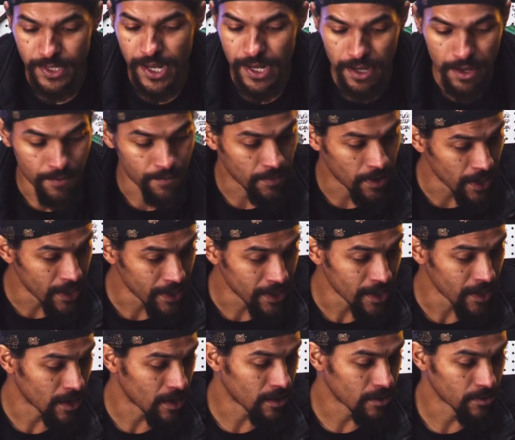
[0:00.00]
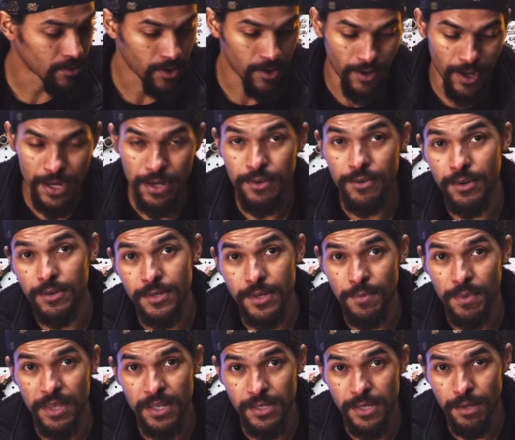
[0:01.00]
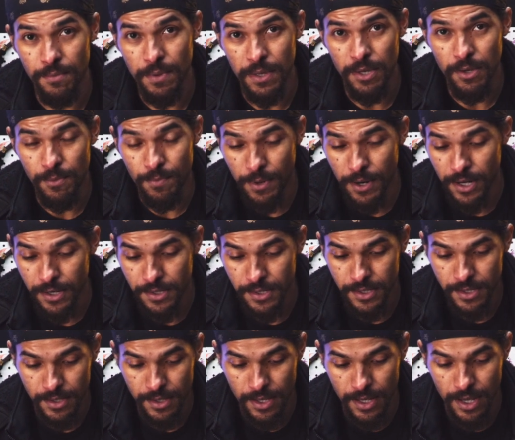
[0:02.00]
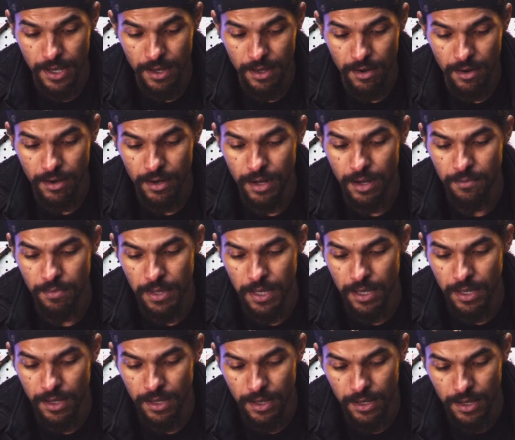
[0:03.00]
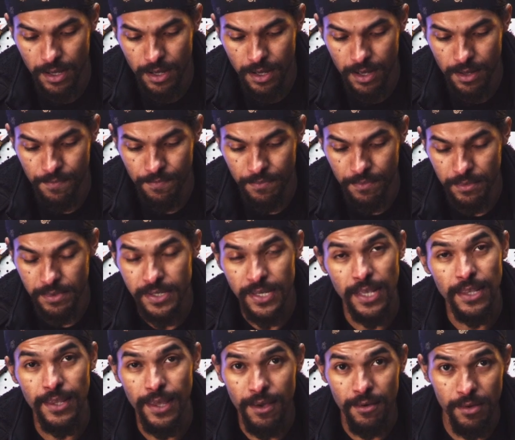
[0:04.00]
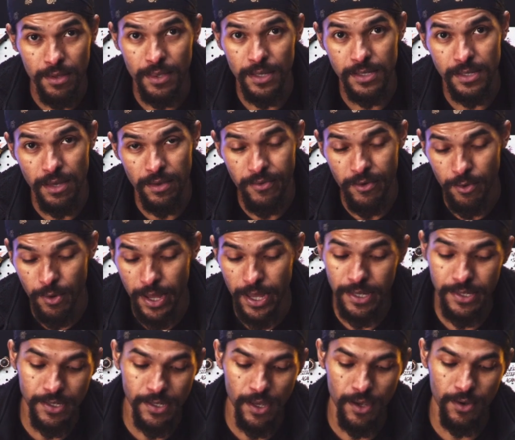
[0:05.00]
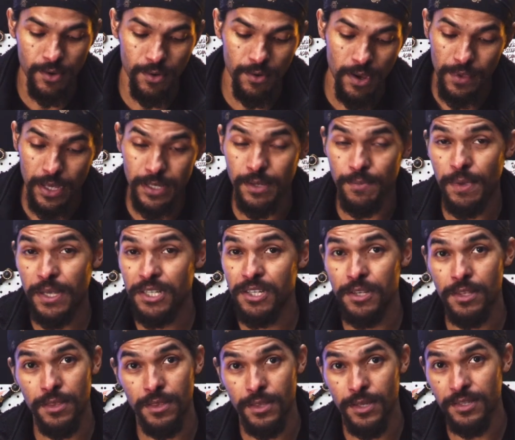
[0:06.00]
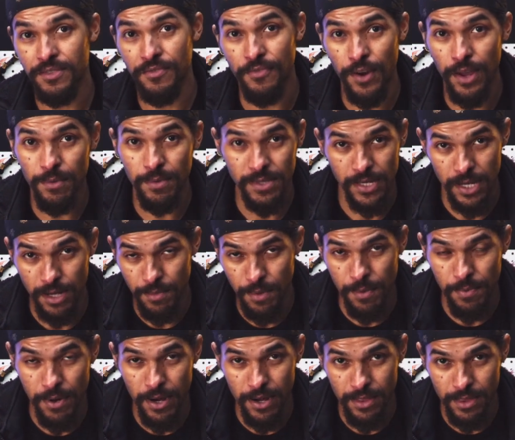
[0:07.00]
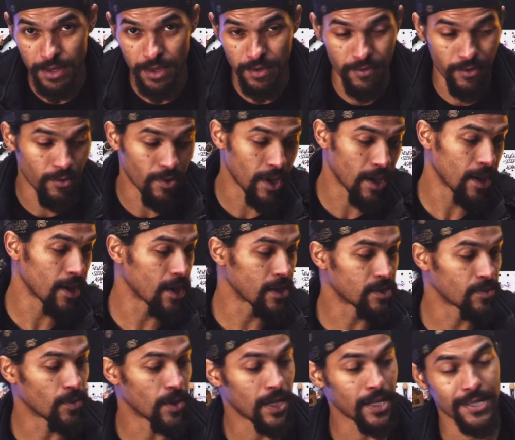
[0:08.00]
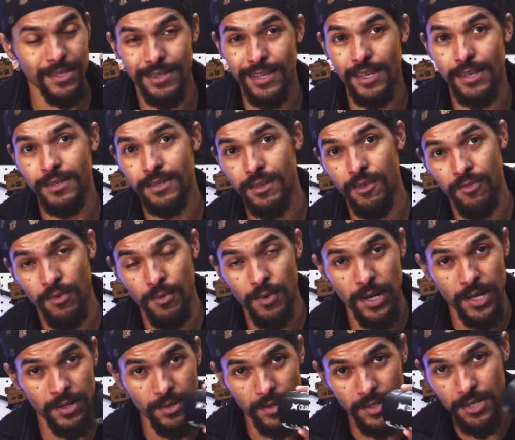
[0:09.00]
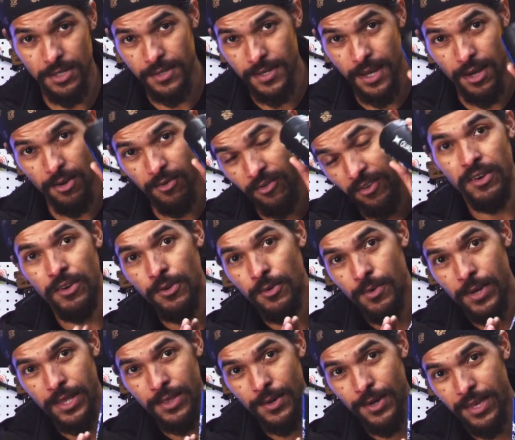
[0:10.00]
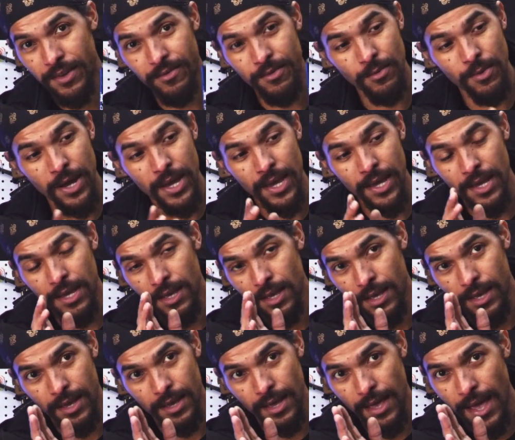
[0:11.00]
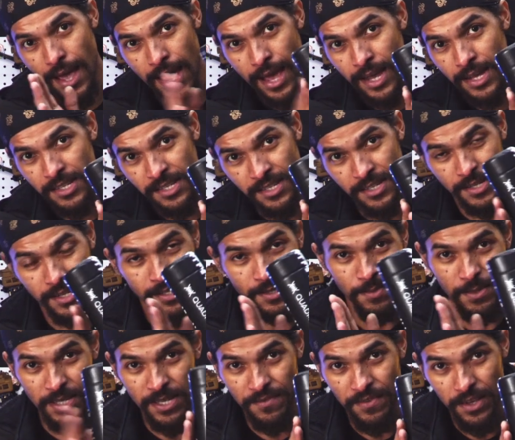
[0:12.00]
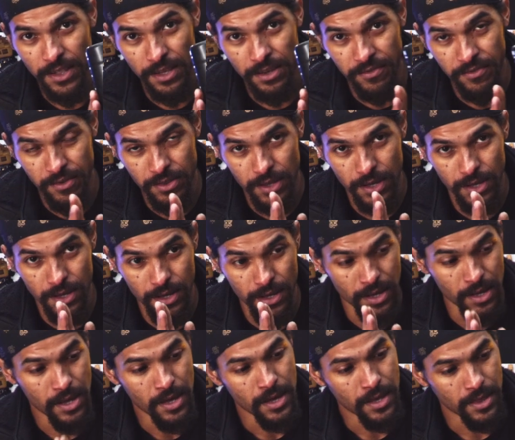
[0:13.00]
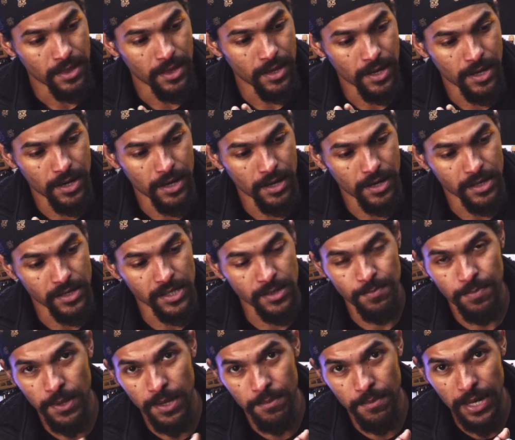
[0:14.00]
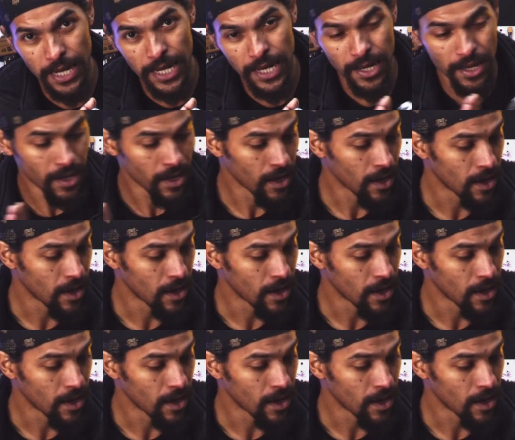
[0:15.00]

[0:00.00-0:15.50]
I combine it, I'll go ahead and throw some of the TPU parts that are going to be sent out in this giveaway. So as I mentioned, this frame is going to be a part of the giveaway, as well as this. So if you want to do it yourself, you do win the giveaway ass specifically for the split mini.